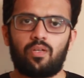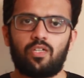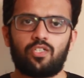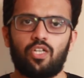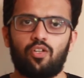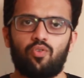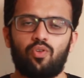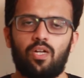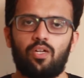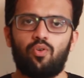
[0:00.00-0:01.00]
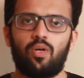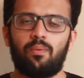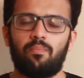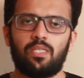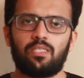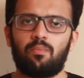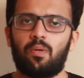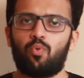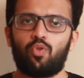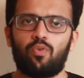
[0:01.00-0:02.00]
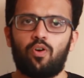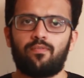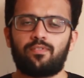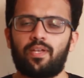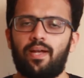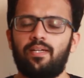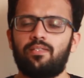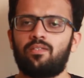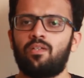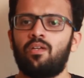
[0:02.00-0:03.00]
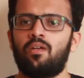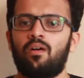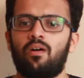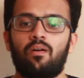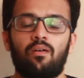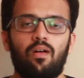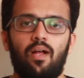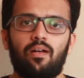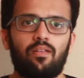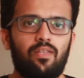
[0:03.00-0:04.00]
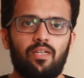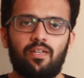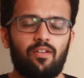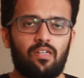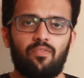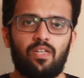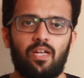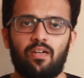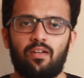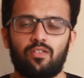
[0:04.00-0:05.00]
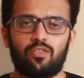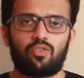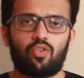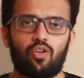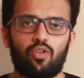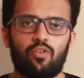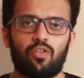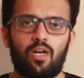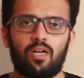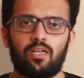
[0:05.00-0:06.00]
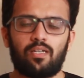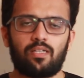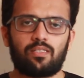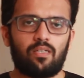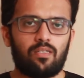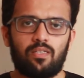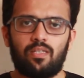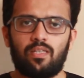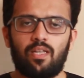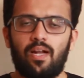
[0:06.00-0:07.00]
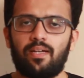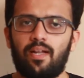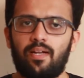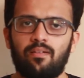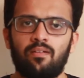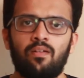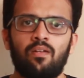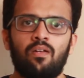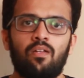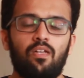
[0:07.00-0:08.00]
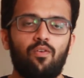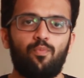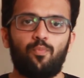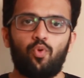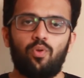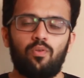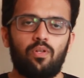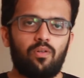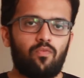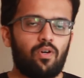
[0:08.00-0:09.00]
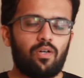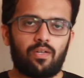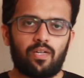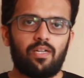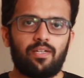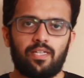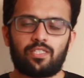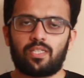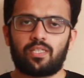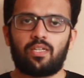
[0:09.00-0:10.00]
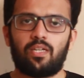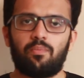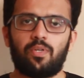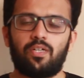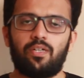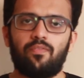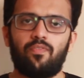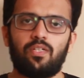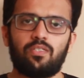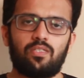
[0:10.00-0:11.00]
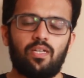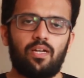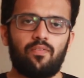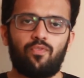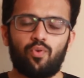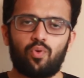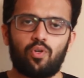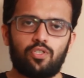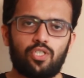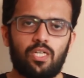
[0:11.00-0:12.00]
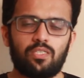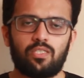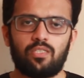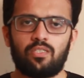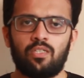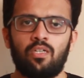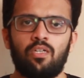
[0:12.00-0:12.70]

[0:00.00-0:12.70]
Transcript: Cristiano Ronaldo and Benzema both were offsides. They didn't even add a shot on target other than that. And Liverpool were really testing the Real Madrid defense. They had a few good chances,